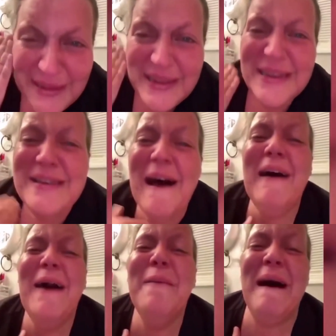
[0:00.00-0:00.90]
Y'all,
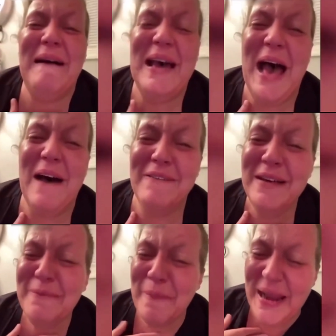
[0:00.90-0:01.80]
I'm about to have
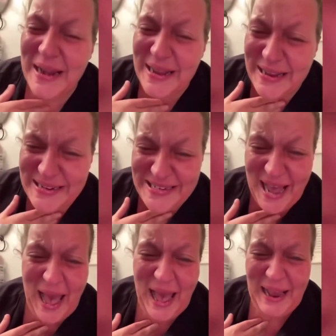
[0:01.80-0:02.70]
a panic
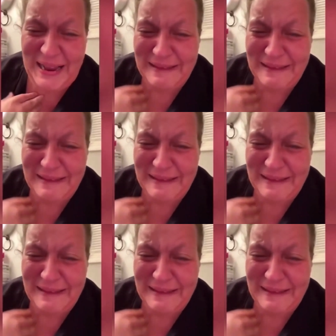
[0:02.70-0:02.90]
attack.